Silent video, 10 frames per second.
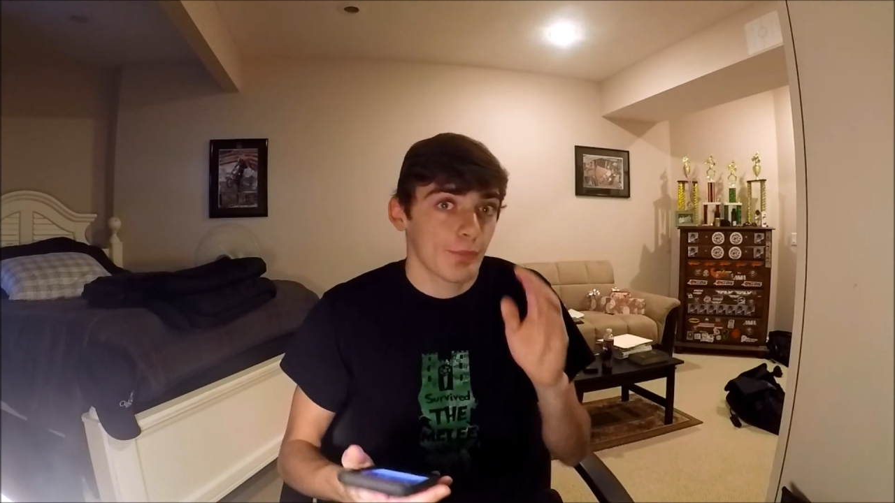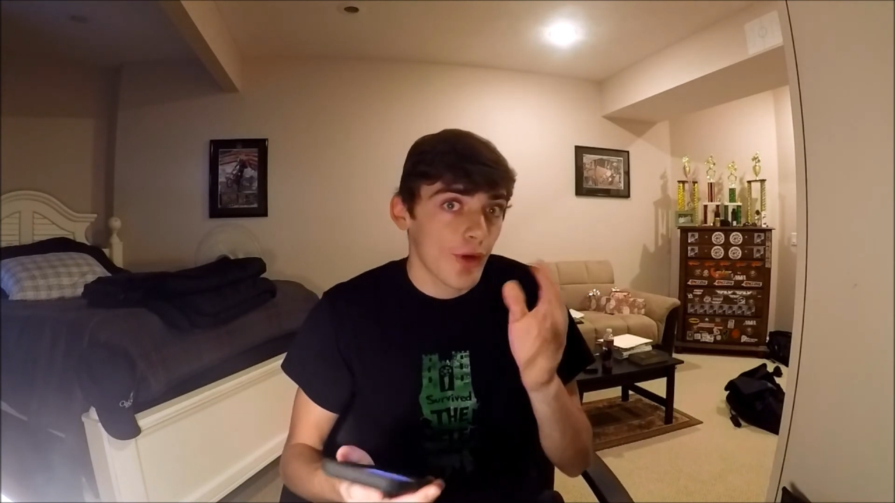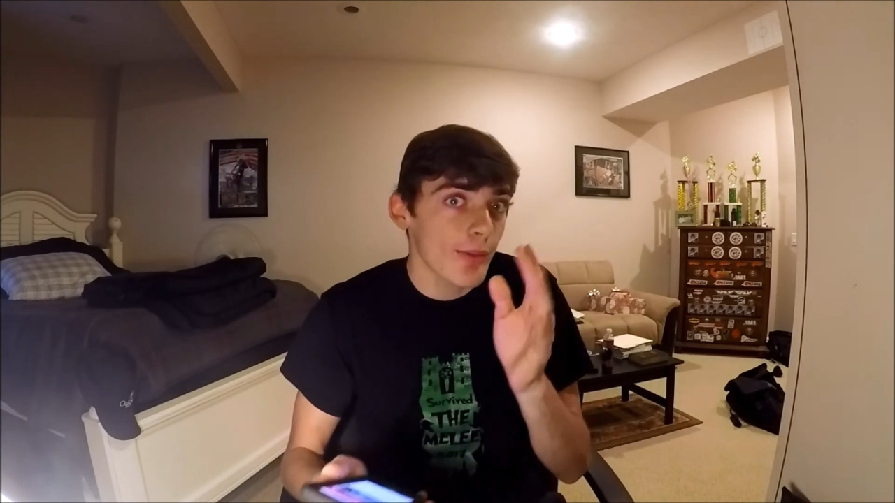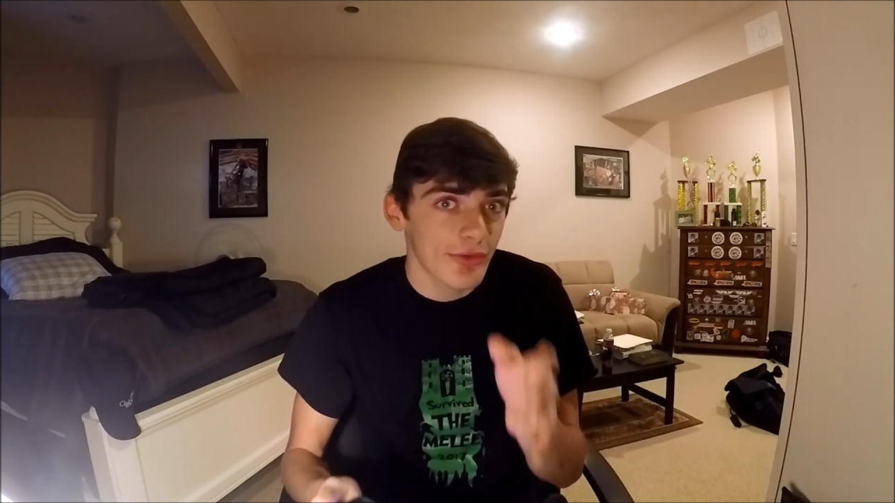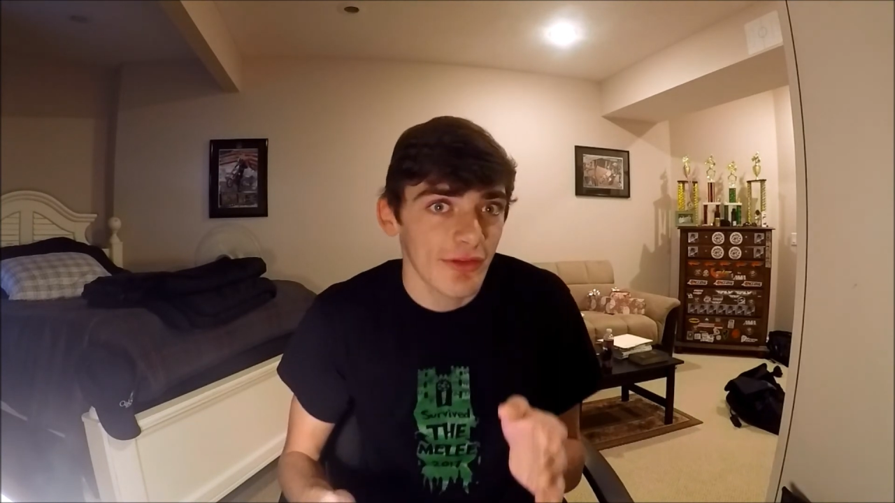
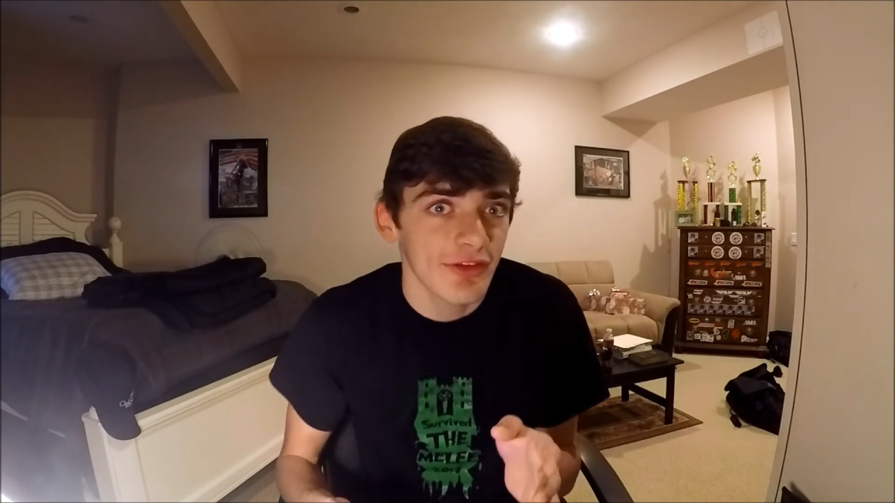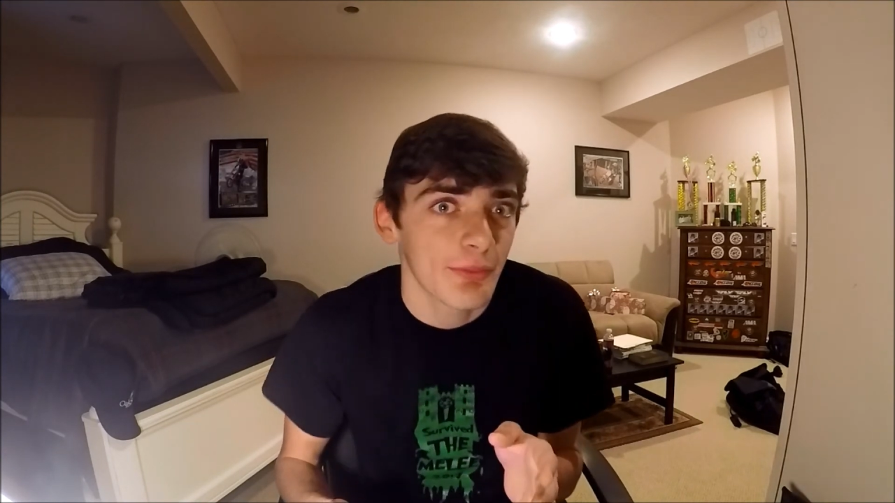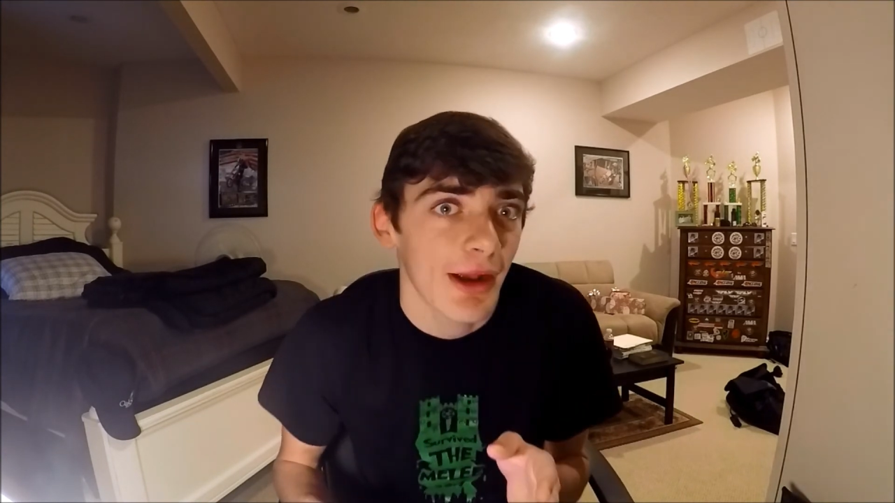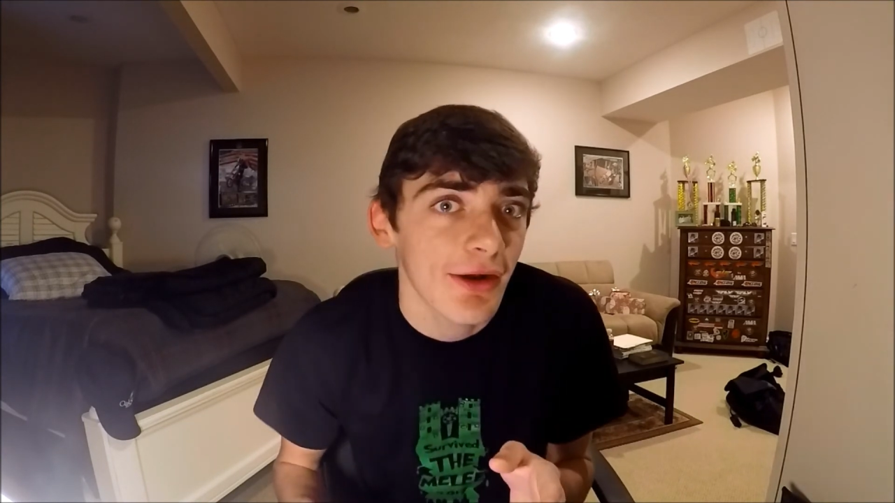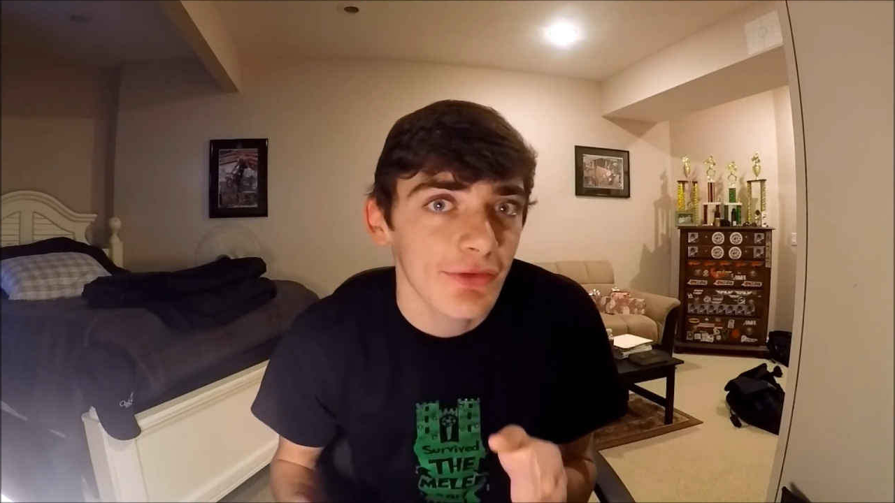props to these
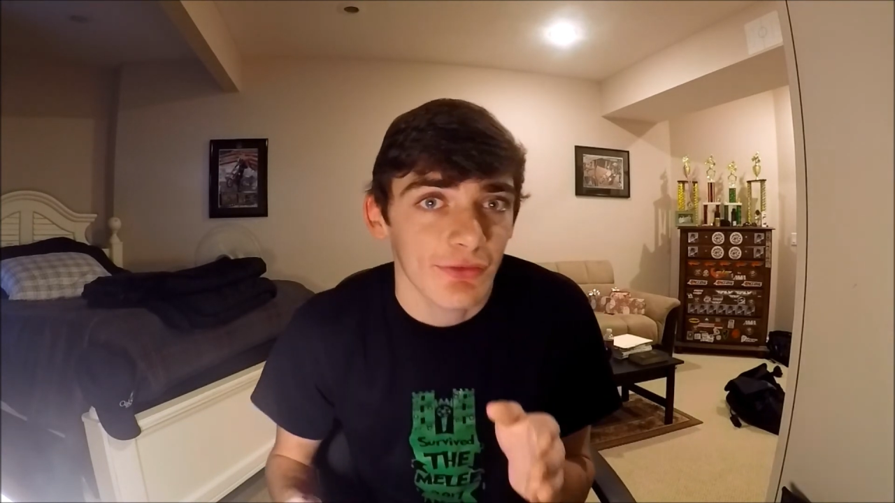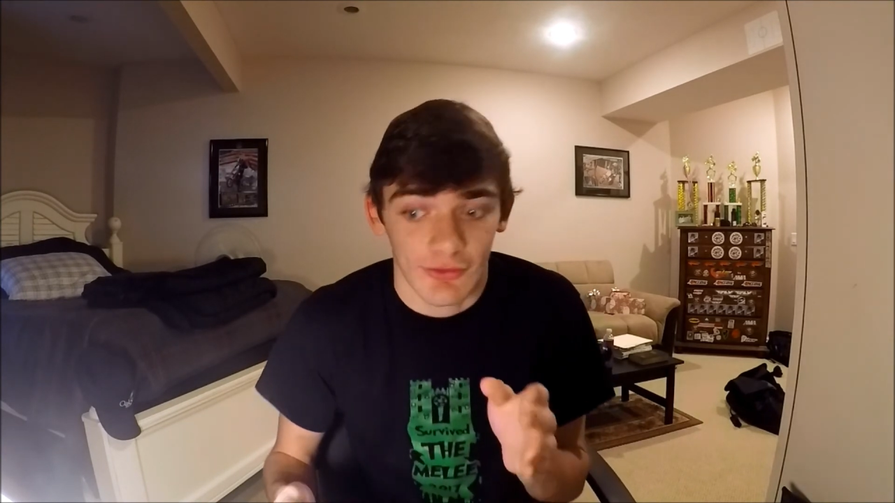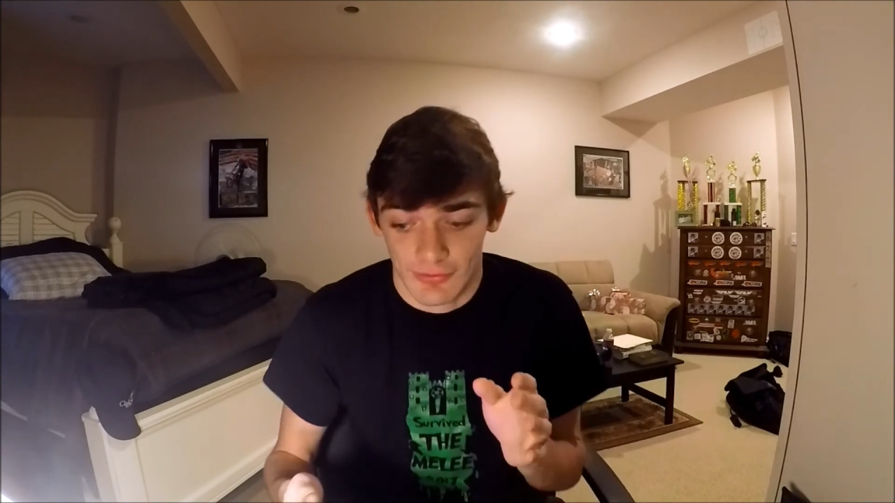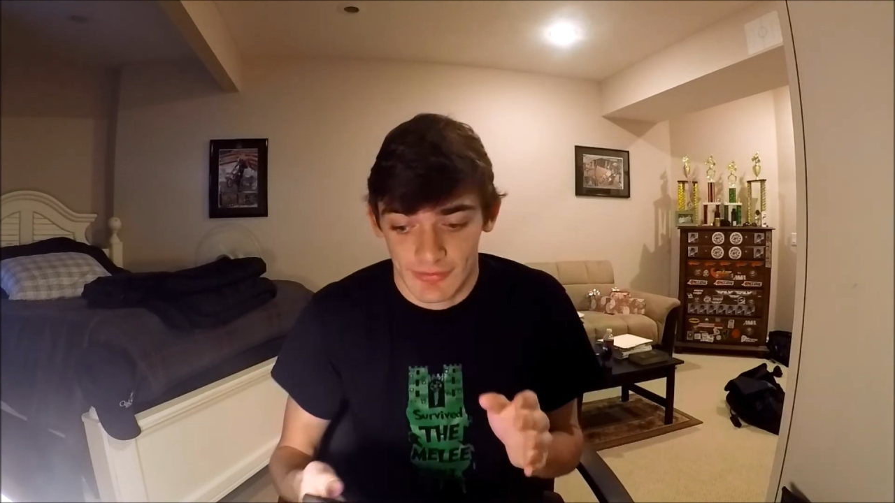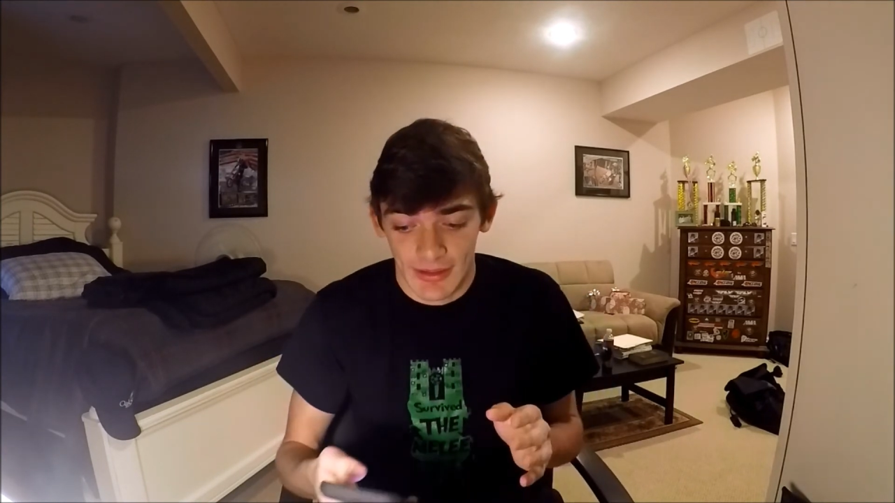parents
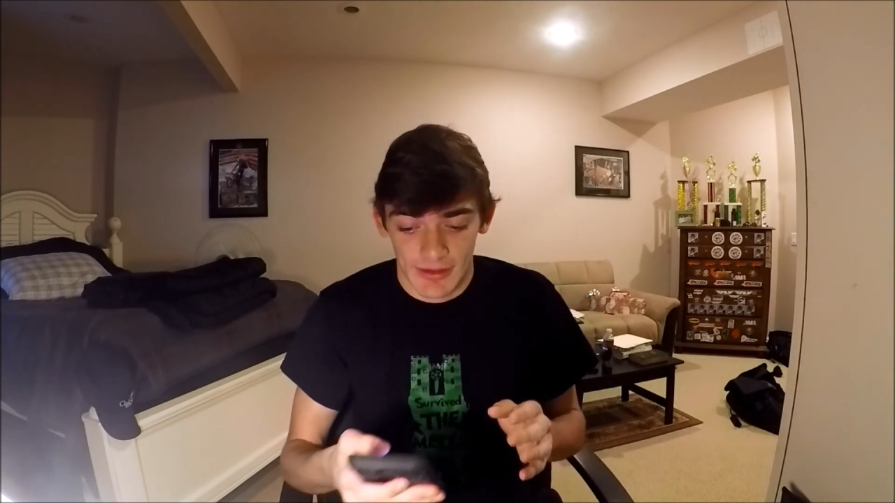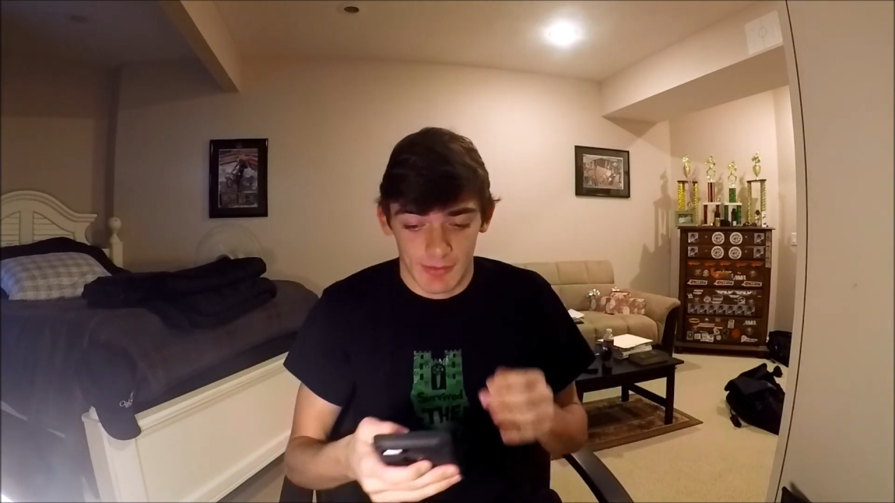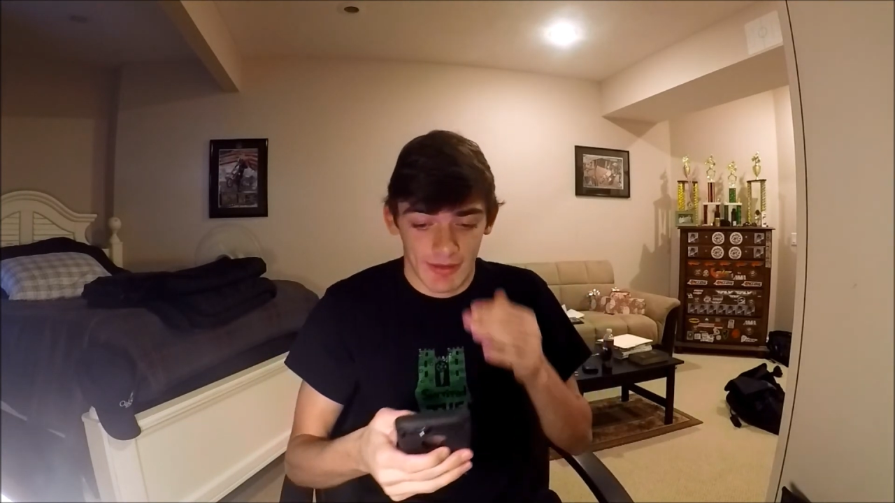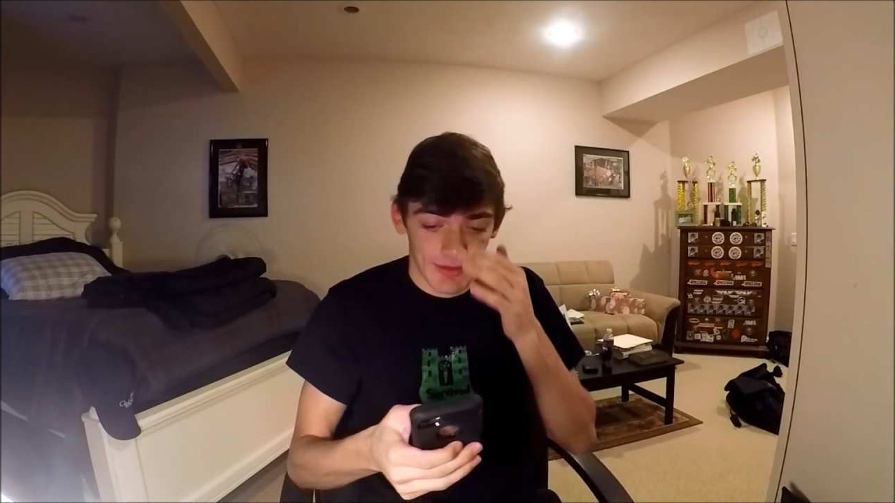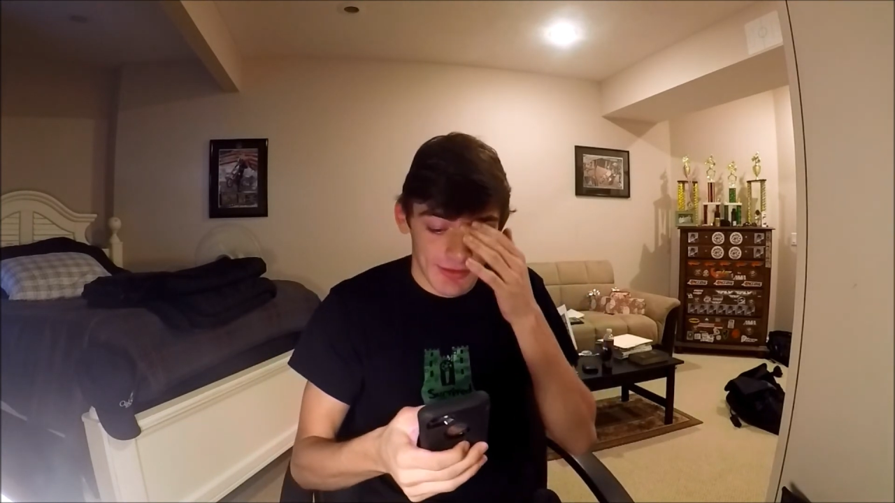for getting
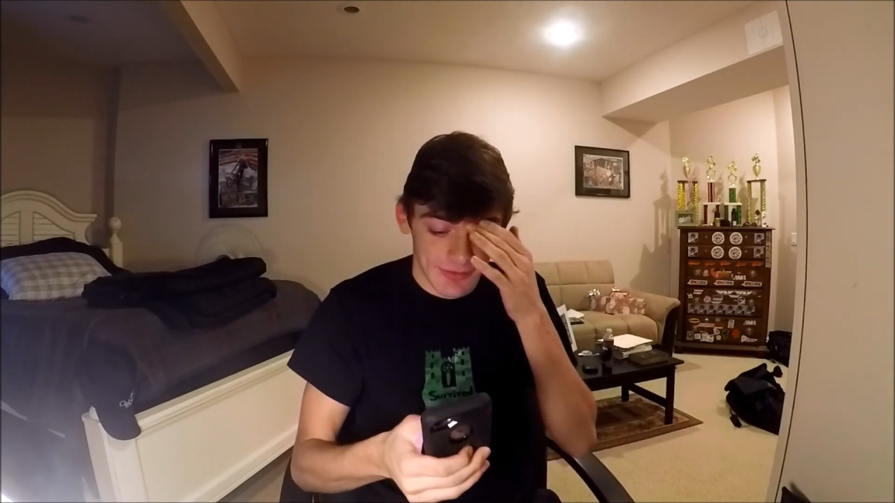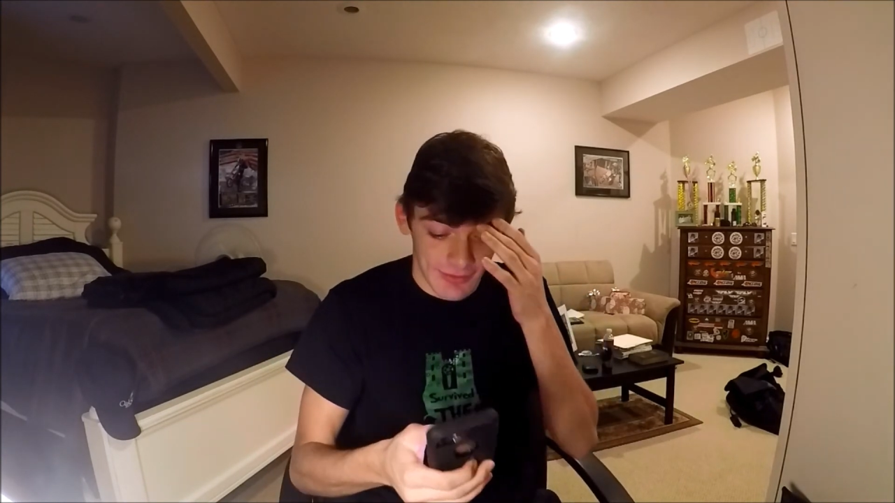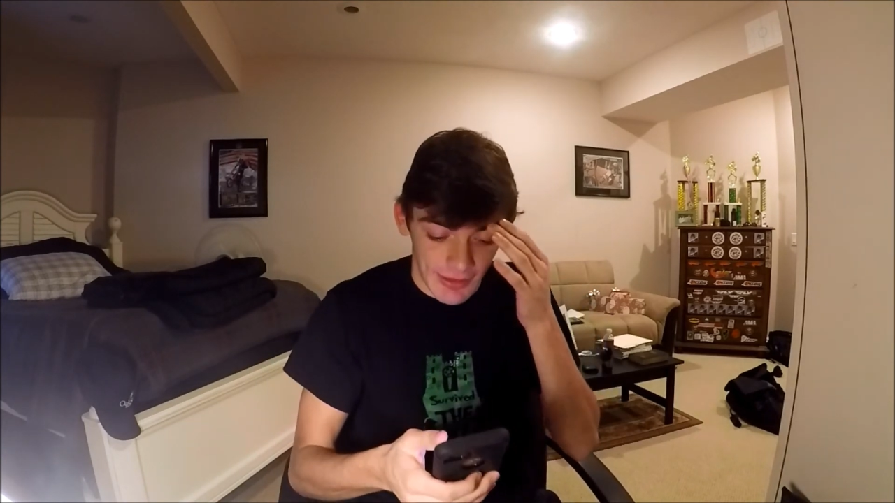them into this.